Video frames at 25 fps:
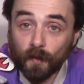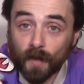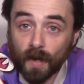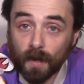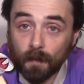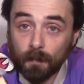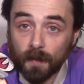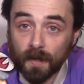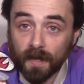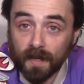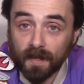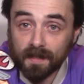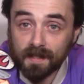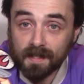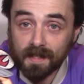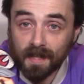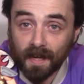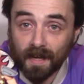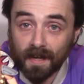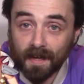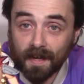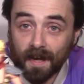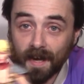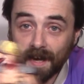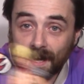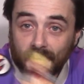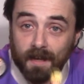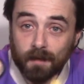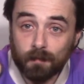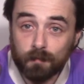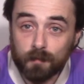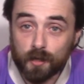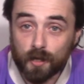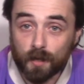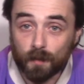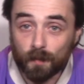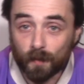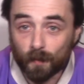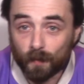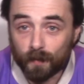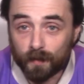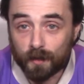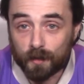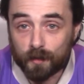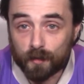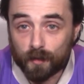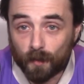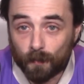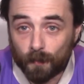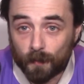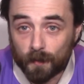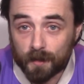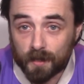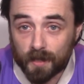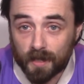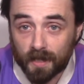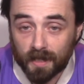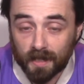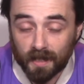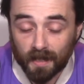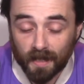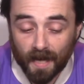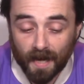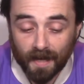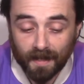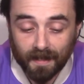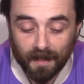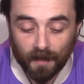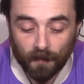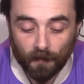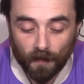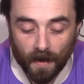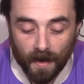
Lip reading: that being said, I am Jimmy with the Triple C Collective.